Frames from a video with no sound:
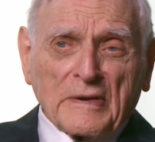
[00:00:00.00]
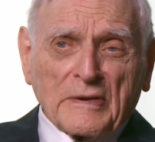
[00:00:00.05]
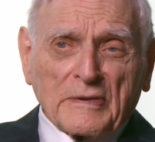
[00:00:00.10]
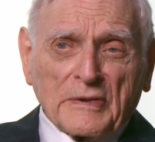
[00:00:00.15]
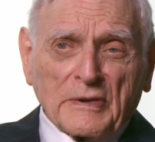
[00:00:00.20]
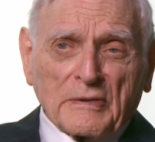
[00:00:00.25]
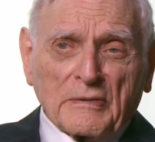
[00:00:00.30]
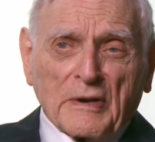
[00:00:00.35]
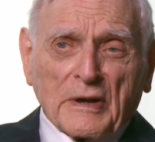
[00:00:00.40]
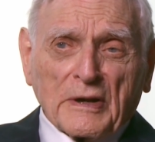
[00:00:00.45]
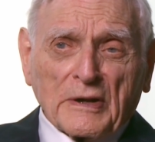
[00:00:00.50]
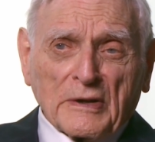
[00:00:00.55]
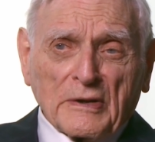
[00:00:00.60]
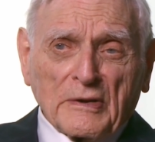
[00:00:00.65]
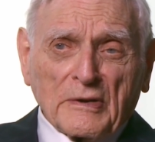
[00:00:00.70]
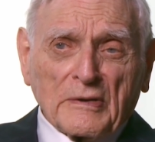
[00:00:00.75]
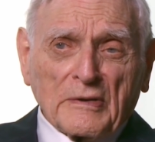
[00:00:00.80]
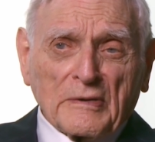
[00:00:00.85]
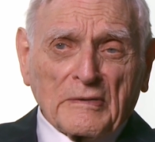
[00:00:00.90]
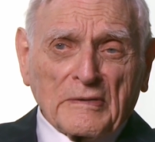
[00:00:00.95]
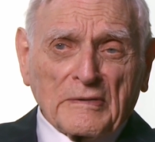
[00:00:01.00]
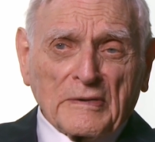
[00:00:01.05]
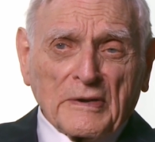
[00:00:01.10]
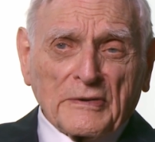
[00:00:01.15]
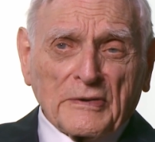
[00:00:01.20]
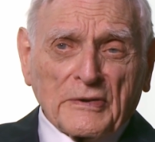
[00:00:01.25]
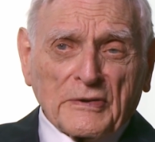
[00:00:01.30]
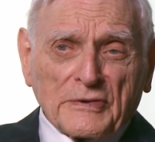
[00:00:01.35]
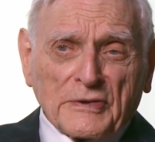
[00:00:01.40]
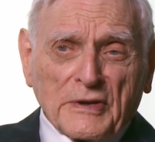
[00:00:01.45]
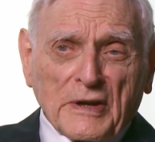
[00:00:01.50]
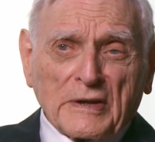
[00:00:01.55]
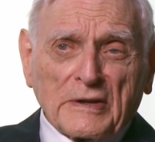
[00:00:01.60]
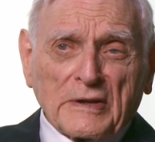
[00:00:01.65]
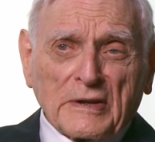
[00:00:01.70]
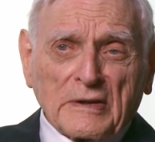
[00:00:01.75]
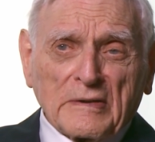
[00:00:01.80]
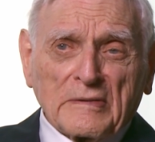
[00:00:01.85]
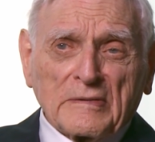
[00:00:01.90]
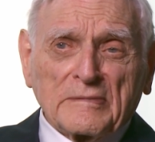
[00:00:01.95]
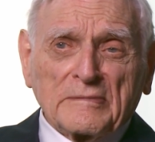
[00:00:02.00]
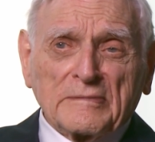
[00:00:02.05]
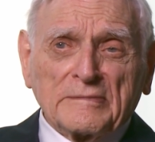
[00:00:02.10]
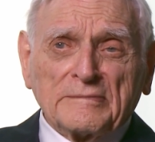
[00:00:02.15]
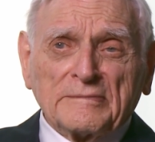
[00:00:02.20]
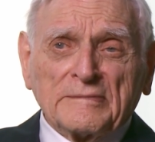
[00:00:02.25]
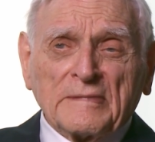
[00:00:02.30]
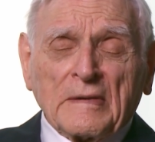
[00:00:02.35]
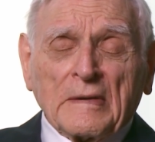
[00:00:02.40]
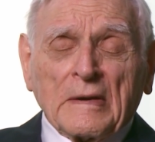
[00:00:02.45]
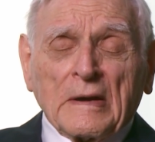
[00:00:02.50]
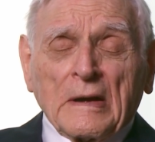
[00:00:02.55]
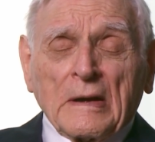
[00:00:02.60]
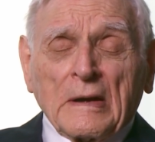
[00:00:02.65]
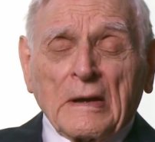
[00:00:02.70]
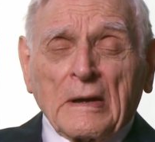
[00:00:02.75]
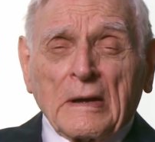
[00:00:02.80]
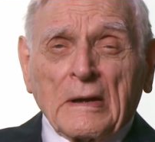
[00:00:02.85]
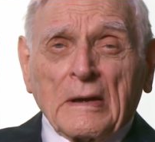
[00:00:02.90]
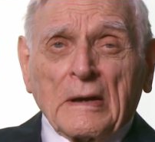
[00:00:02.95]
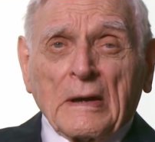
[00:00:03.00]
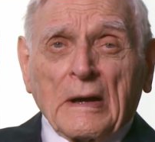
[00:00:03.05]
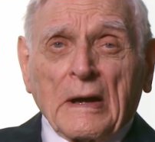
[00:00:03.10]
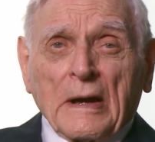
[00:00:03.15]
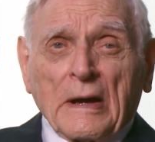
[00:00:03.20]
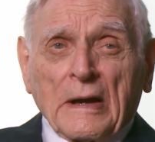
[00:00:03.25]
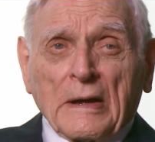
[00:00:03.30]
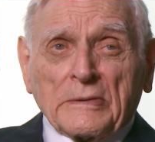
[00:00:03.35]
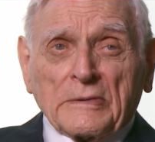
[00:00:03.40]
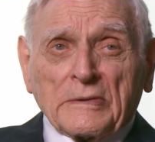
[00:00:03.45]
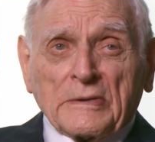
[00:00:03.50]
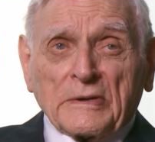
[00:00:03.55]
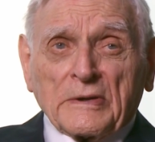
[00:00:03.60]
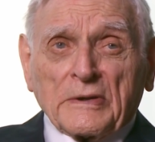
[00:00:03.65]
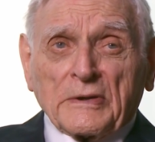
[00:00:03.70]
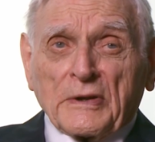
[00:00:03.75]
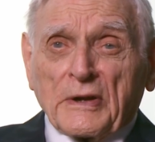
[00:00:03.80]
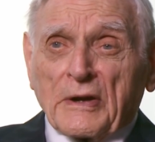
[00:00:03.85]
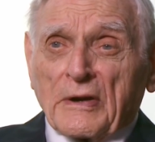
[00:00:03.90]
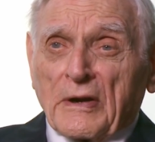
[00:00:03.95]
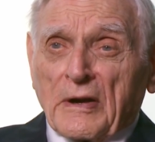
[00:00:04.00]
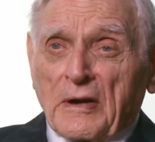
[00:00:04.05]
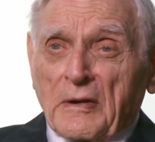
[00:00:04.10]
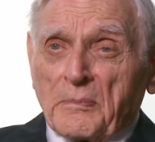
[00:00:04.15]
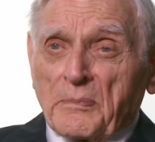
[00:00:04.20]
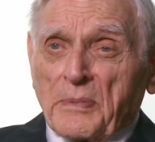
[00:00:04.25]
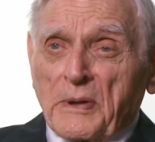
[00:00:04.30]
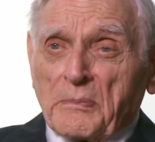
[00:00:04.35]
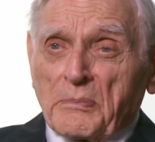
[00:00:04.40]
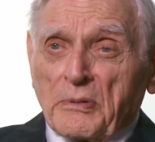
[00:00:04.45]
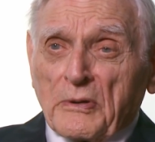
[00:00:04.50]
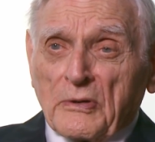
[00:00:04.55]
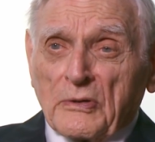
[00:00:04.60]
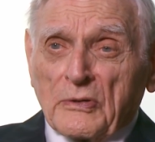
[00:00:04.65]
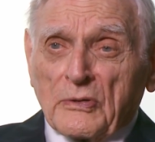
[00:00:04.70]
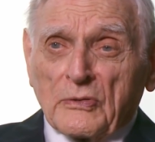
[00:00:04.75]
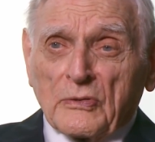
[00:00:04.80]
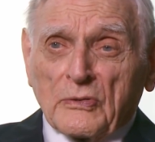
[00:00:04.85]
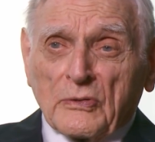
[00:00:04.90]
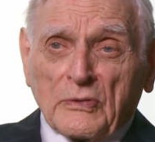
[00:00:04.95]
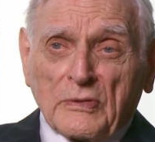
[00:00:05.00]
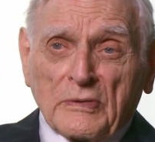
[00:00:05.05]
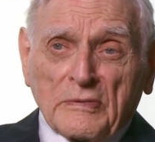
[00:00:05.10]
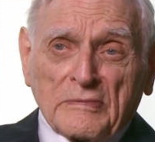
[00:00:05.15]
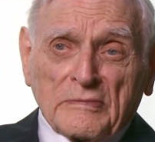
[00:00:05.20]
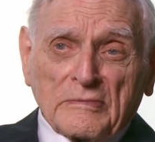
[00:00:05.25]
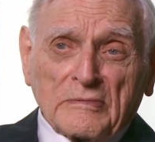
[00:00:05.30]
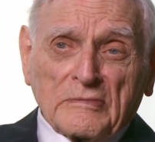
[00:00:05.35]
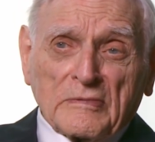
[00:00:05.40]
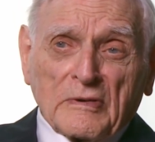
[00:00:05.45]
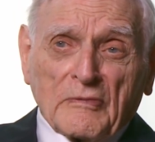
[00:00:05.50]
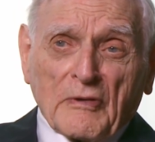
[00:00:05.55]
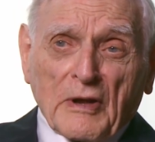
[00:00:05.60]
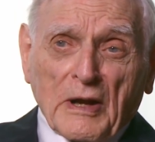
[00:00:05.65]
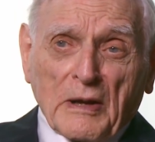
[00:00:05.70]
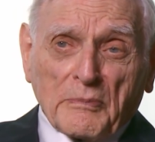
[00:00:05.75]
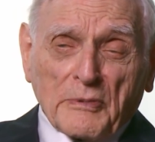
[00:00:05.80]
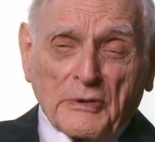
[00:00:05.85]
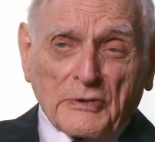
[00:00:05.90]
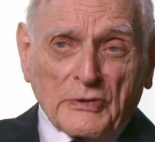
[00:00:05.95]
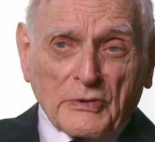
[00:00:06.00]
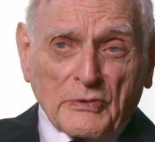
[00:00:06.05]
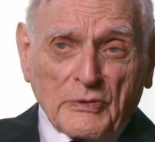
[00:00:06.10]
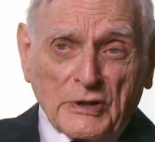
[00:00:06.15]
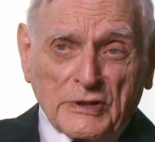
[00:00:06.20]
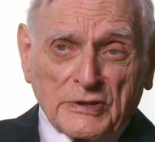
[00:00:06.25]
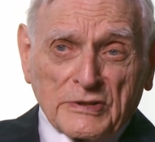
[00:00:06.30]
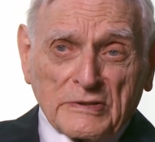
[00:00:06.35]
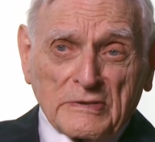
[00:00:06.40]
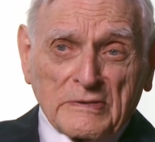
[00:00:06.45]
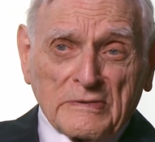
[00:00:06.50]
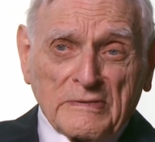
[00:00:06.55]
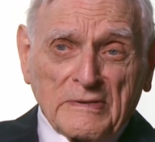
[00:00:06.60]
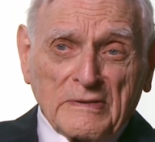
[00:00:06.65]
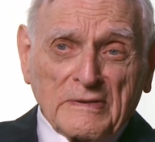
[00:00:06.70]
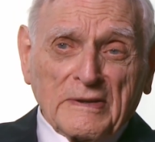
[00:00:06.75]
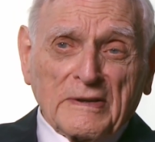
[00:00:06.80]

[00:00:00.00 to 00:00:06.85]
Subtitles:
theoretical understanding. And then there are people who develop intuition.